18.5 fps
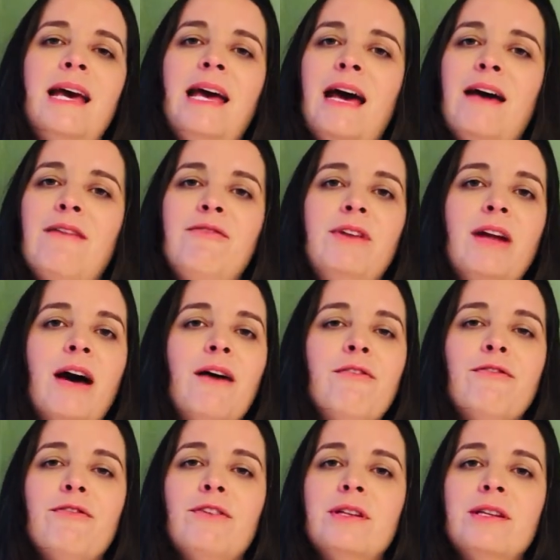have not
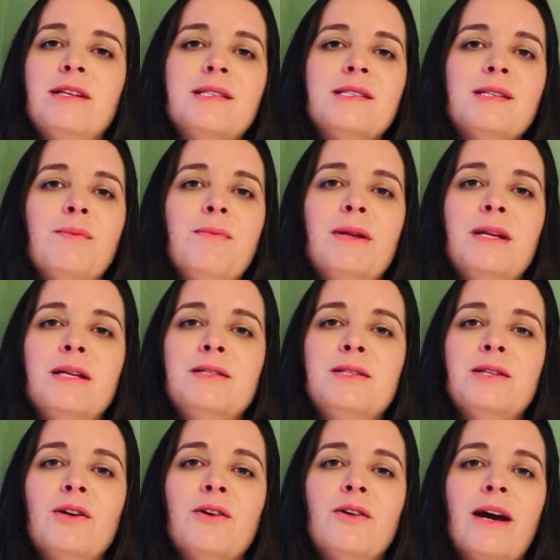fully submitted
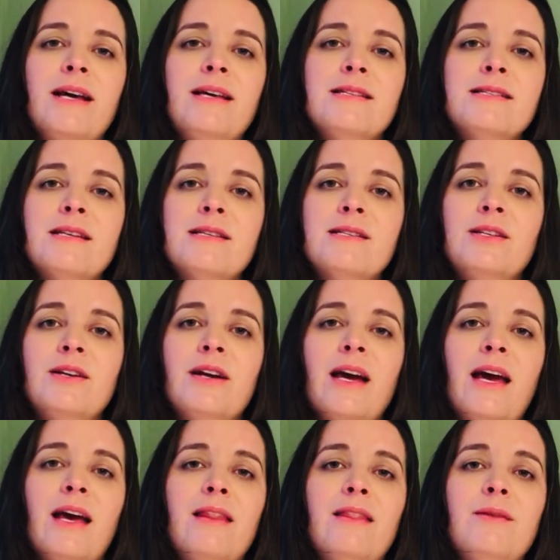to Christ as their
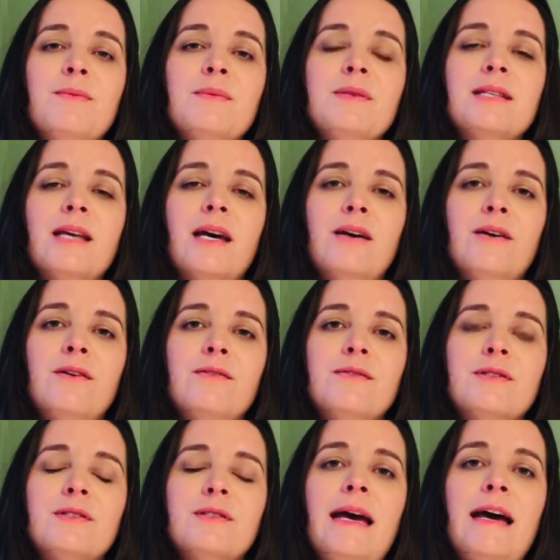head
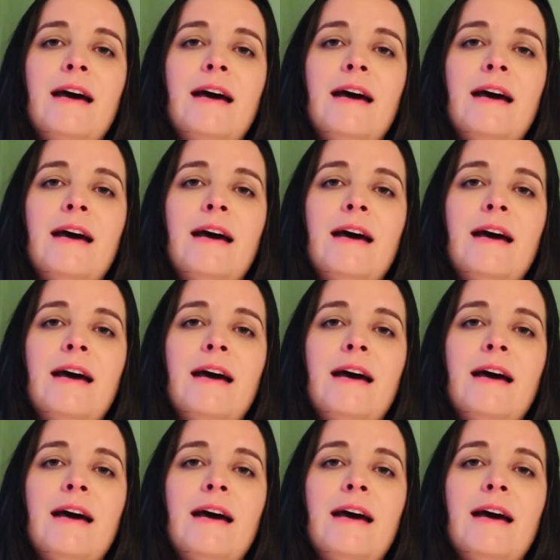themselves,